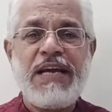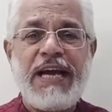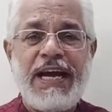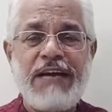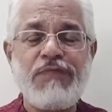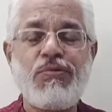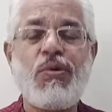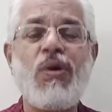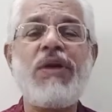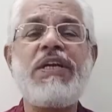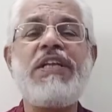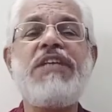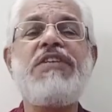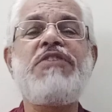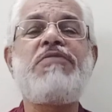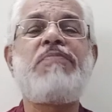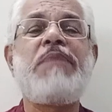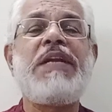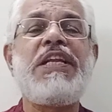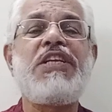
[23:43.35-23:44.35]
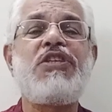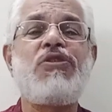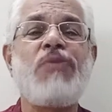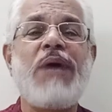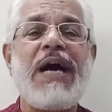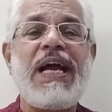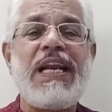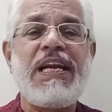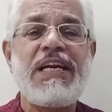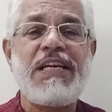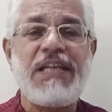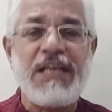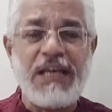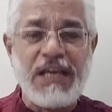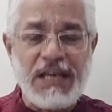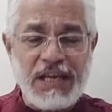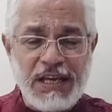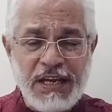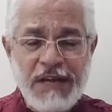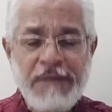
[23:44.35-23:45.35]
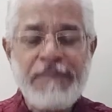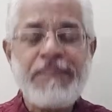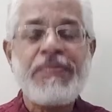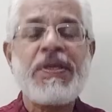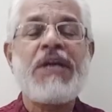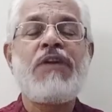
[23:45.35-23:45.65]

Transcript: And what is spirituality?